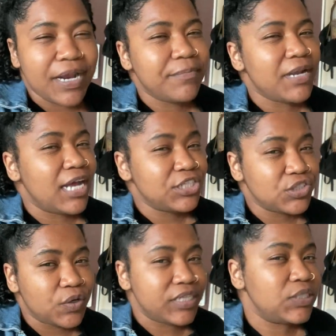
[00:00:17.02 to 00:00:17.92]
I'm not just
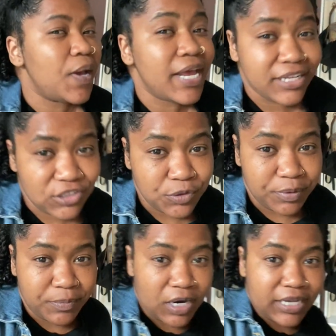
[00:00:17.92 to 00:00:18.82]
going to any
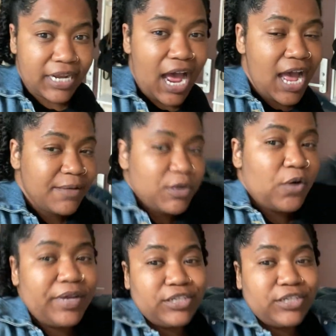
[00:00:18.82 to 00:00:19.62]
supermarket. I am going